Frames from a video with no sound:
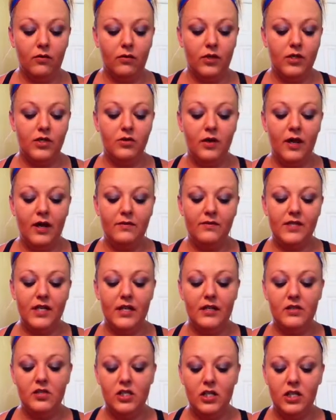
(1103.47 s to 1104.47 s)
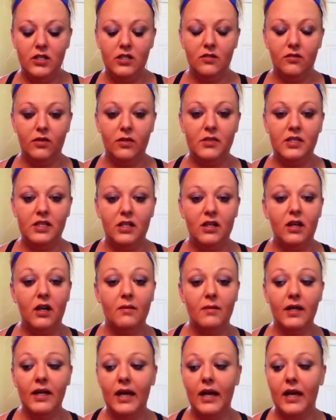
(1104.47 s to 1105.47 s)
We do have 10 shades of lipstick
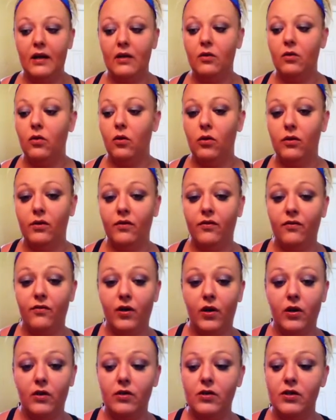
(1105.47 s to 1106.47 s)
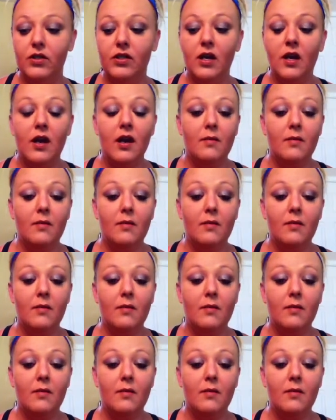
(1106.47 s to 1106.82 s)
coming out on the 1st,